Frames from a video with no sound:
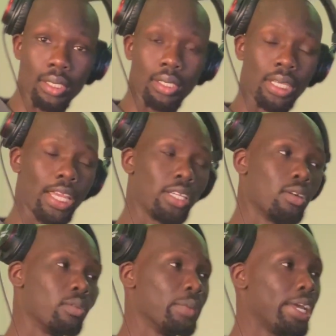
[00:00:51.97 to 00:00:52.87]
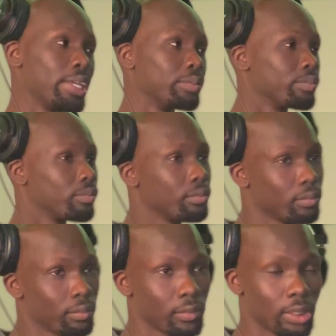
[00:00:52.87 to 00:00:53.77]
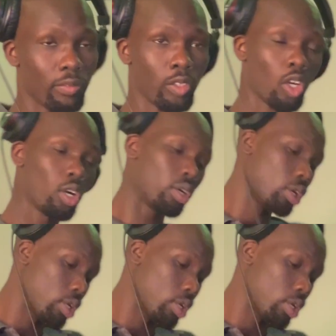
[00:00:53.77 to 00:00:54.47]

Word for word: Hey yo man, if you're